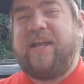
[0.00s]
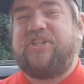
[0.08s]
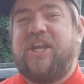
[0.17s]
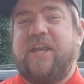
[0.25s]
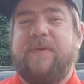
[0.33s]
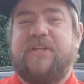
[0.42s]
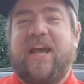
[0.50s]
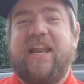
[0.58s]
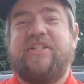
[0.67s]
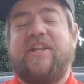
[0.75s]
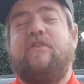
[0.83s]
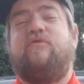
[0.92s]
a cheapy
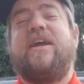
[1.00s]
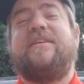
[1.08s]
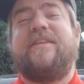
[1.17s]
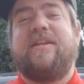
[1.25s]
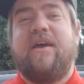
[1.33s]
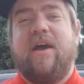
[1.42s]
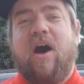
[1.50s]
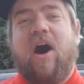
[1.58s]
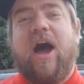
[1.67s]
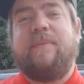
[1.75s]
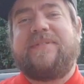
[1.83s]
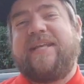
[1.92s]
challenge. Now, the reason
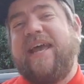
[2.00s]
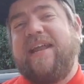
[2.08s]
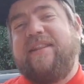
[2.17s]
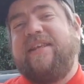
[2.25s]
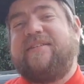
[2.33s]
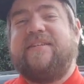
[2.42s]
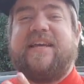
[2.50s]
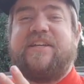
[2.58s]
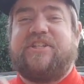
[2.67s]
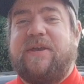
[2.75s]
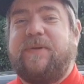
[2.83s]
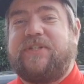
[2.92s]
I'm saying this is a
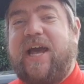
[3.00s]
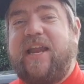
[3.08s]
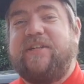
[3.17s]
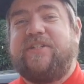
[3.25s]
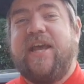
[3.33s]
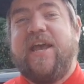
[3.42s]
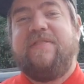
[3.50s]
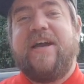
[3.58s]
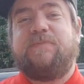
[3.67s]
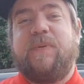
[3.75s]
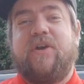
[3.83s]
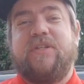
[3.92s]
cheapy challenge, that
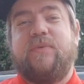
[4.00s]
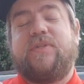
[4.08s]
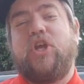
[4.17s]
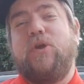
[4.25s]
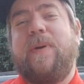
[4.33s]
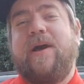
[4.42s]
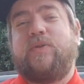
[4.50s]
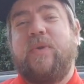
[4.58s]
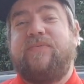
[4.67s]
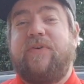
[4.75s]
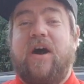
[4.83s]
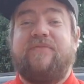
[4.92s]
is because it was
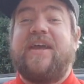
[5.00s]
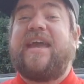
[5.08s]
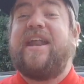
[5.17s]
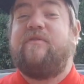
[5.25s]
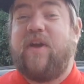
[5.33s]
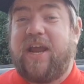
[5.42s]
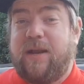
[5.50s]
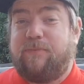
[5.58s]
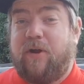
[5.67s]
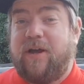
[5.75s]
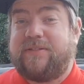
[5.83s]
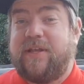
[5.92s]
£2.25, again, regular
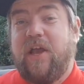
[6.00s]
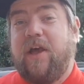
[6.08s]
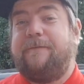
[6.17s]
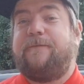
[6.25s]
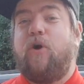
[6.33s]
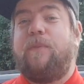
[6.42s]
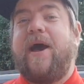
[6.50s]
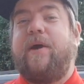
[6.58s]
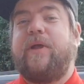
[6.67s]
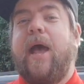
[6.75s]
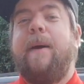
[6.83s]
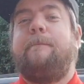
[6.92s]
price of
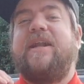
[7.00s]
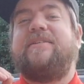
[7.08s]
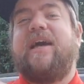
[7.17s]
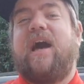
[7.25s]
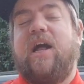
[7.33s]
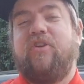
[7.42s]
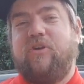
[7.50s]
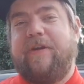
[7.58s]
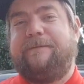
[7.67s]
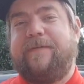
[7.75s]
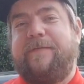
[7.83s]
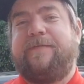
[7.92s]
£4, but it's a
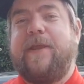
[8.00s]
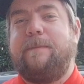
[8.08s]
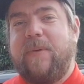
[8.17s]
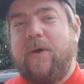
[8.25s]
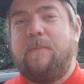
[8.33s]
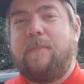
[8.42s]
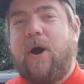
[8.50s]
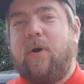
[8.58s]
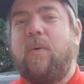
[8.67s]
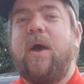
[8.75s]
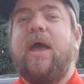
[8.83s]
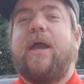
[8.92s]
150ml
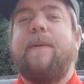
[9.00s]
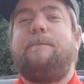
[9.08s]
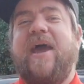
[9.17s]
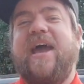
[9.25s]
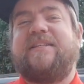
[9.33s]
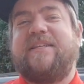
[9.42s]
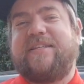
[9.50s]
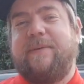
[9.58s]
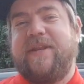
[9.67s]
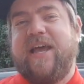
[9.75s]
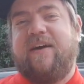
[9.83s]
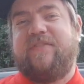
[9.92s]
bottle. Compared to some
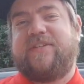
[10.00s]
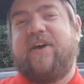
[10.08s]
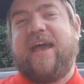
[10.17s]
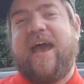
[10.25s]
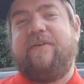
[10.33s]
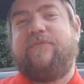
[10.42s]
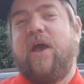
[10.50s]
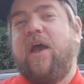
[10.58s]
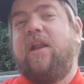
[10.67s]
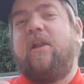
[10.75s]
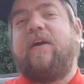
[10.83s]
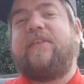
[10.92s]
of the others I have,
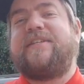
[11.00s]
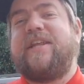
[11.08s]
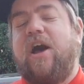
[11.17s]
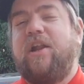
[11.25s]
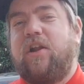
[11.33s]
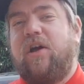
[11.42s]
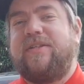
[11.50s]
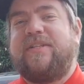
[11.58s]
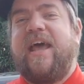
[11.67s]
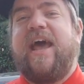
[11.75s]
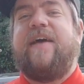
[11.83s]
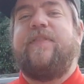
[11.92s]
like the Stjarnagloss
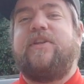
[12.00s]
and the